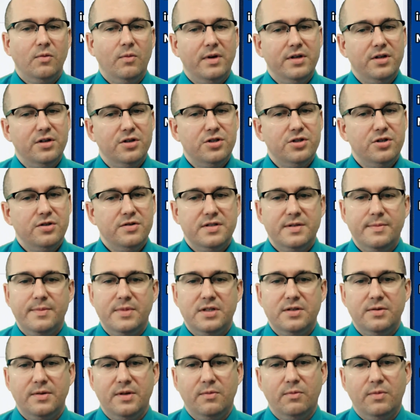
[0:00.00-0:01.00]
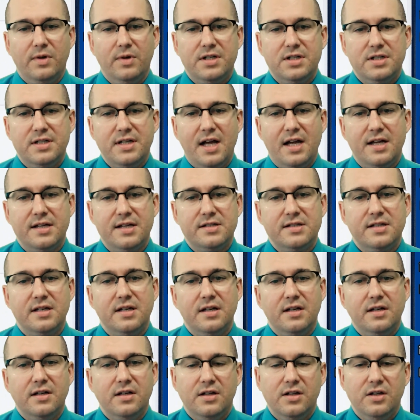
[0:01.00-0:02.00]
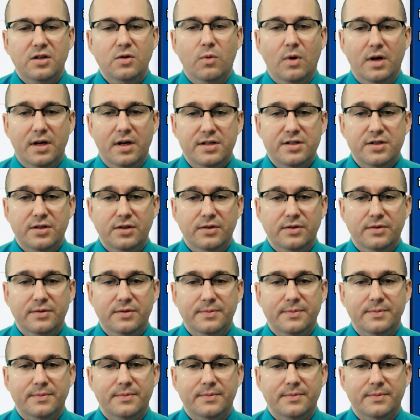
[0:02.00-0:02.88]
when you're choosing between which test you want to do.